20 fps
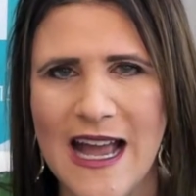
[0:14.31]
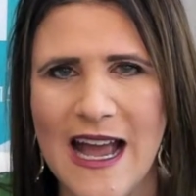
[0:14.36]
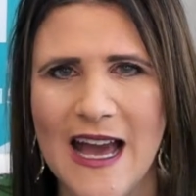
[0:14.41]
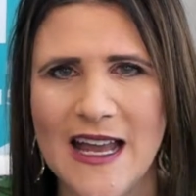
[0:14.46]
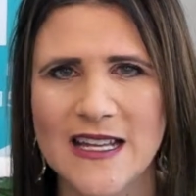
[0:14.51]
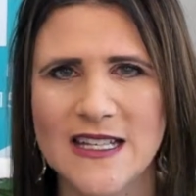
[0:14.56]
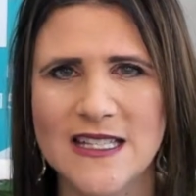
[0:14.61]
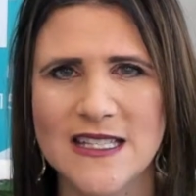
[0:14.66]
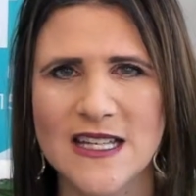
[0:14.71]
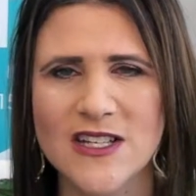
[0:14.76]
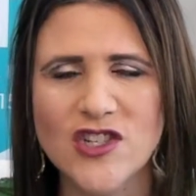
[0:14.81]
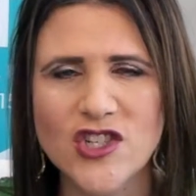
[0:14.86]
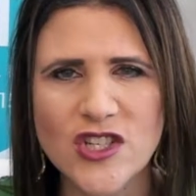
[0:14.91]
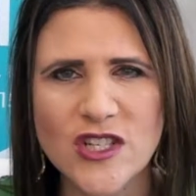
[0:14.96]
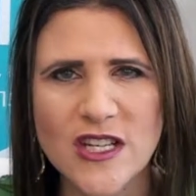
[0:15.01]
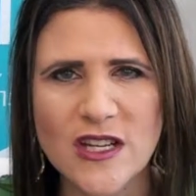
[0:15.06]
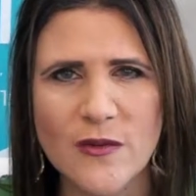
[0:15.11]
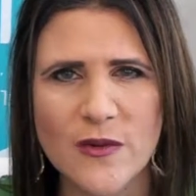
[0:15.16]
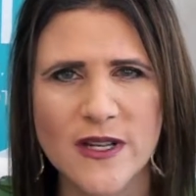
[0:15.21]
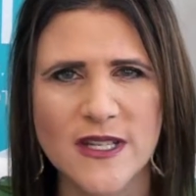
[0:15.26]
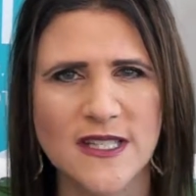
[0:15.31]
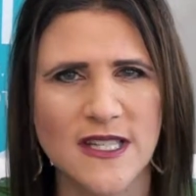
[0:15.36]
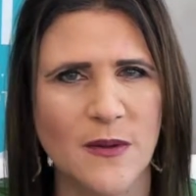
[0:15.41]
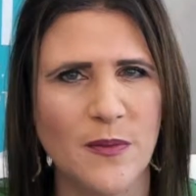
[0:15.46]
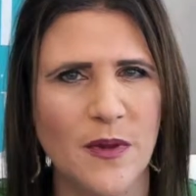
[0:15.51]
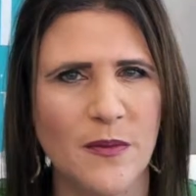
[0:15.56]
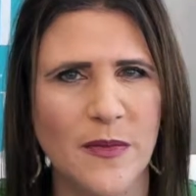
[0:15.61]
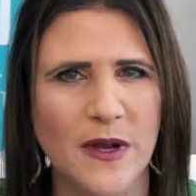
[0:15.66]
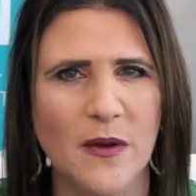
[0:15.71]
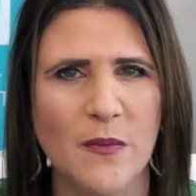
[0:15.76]
And essentially, what a
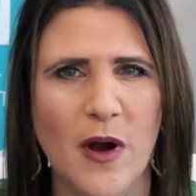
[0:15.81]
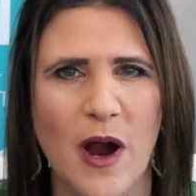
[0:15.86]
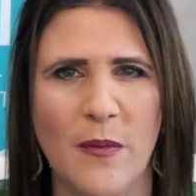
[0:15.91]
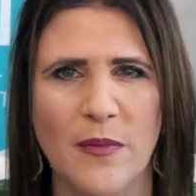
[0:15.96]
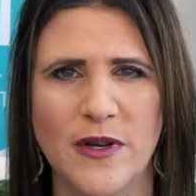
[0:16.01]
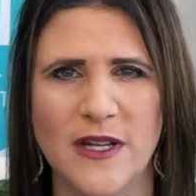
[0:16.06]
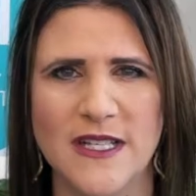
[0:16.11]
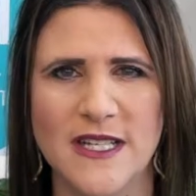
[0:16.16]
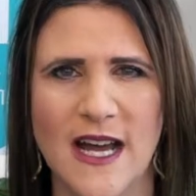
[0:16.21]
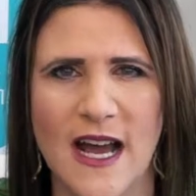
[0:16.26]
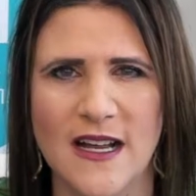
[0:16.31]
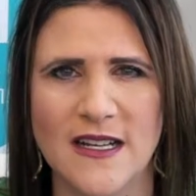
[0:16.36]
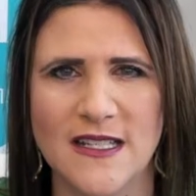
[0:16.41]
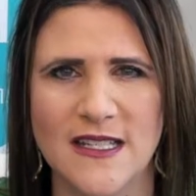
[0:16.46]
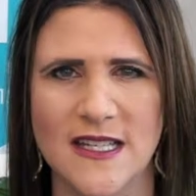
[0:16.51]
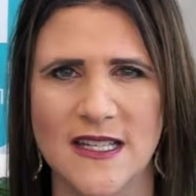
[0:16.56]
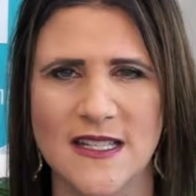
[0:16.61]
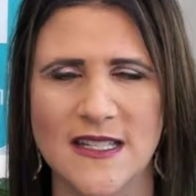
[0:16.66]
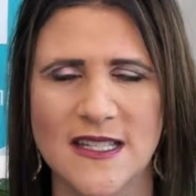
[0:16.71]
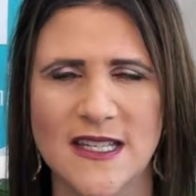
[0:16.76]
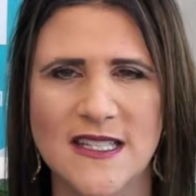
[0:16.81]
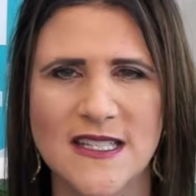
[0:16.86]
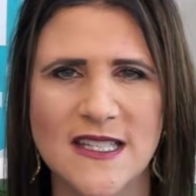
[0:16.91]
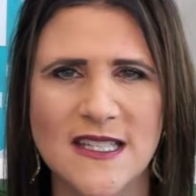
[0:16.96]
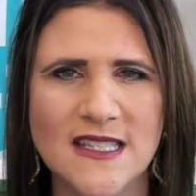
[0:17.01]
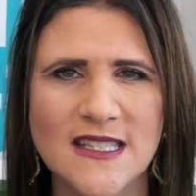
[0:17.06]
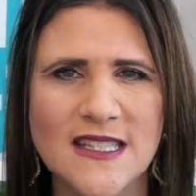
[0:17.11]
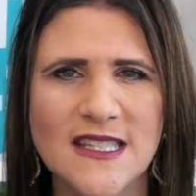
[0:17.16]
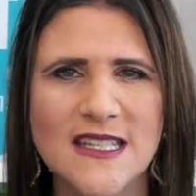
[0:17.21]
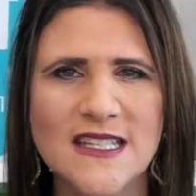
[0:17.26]
supplemental property tax is
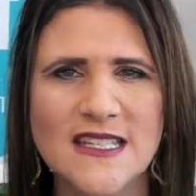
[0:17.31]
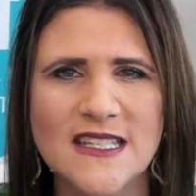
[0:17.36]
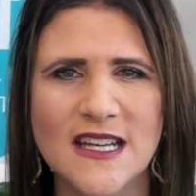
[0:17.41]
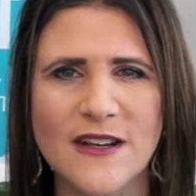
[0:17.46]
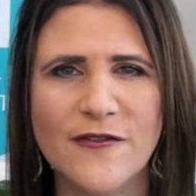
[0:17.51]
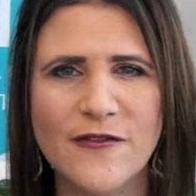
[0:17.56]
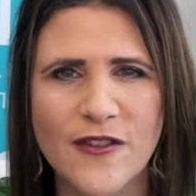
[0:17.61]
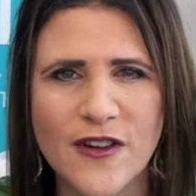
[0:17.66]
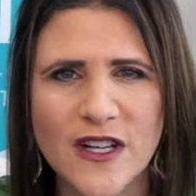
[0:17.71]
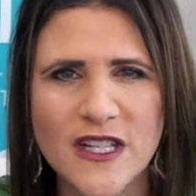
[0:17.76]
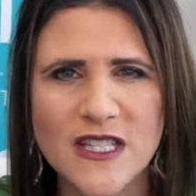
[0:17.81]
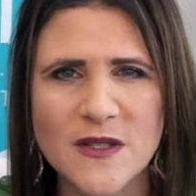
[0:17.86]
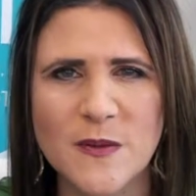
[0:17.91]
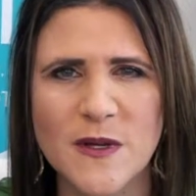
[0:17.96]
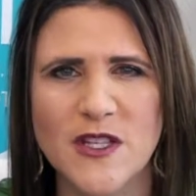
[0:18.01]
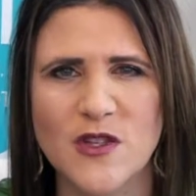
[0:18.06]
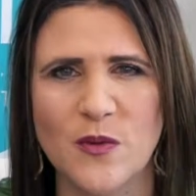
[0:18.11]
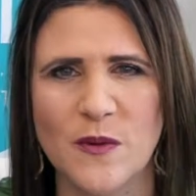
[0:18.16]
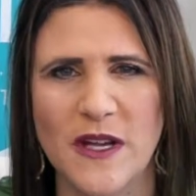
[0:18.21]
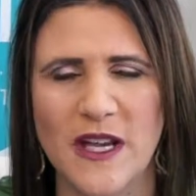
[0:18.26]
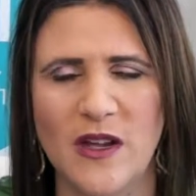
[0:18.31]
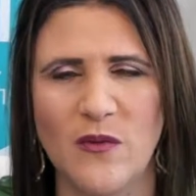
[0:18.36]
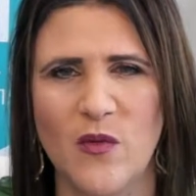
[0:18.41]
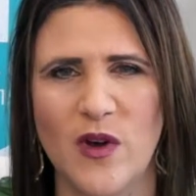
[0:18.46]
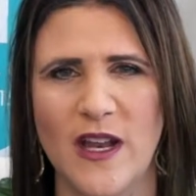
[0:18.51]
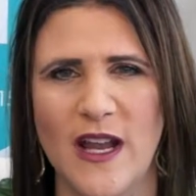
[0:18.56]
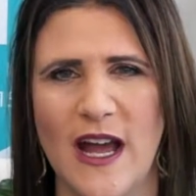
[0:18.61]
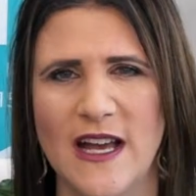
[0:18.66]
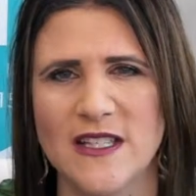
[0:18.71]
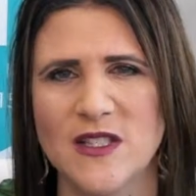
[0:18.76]
it's the difference between
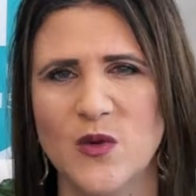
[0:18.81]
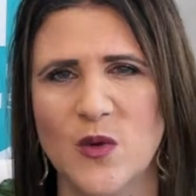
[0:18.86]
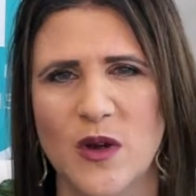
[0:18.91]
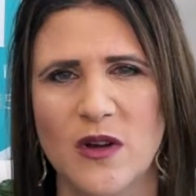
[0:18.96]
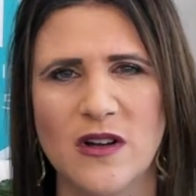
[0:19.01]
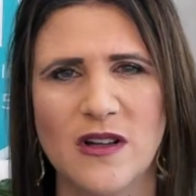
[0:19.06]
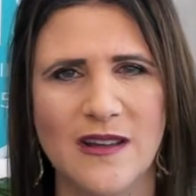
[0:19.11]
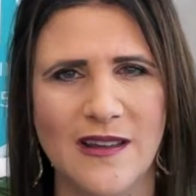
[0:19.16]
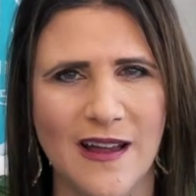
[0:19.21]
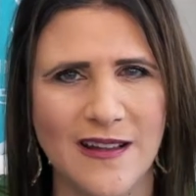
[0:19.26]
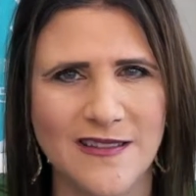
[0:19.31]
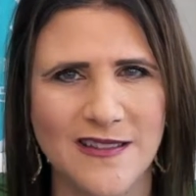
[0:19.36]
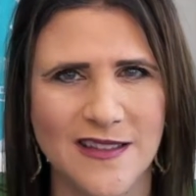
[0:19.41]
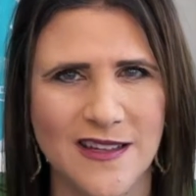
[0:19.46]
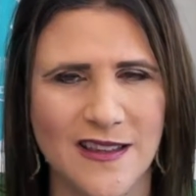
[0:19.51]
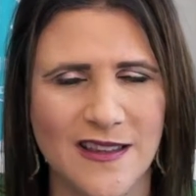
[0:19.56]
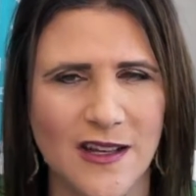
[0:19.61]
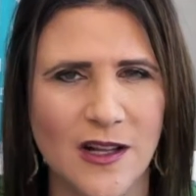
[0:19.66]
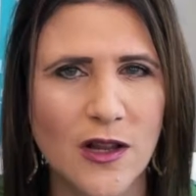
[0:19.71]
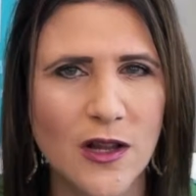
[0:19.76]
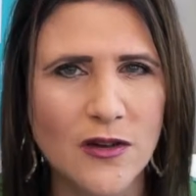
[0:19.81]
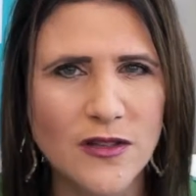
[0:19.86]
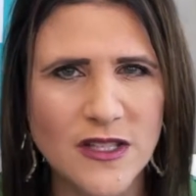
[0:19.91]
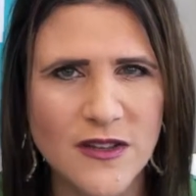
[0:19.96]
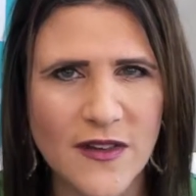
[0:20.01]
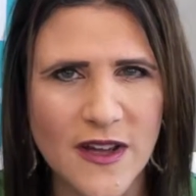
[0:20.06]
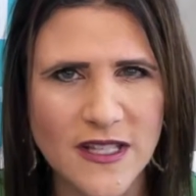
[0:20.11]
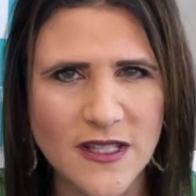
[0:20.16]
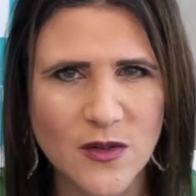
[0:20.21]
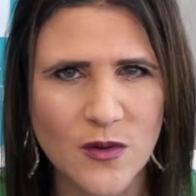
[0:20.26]
what escrow collected at the close
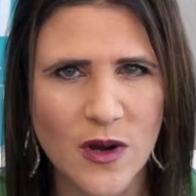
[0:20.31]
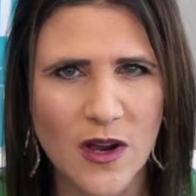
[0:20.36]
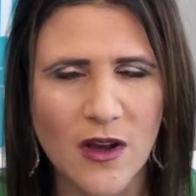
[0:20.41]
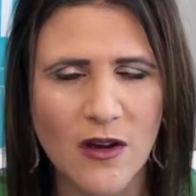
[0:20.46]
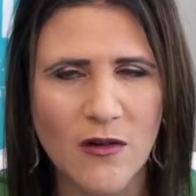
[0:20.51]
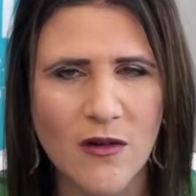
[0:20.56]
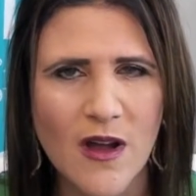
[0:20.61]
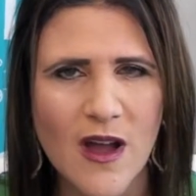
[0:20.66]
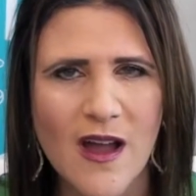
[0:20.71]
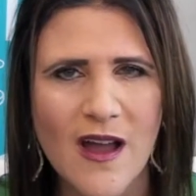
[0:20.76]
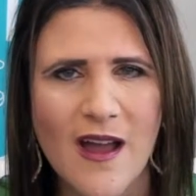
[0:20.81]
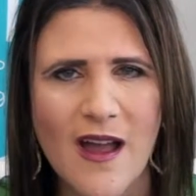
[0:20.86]
of escrow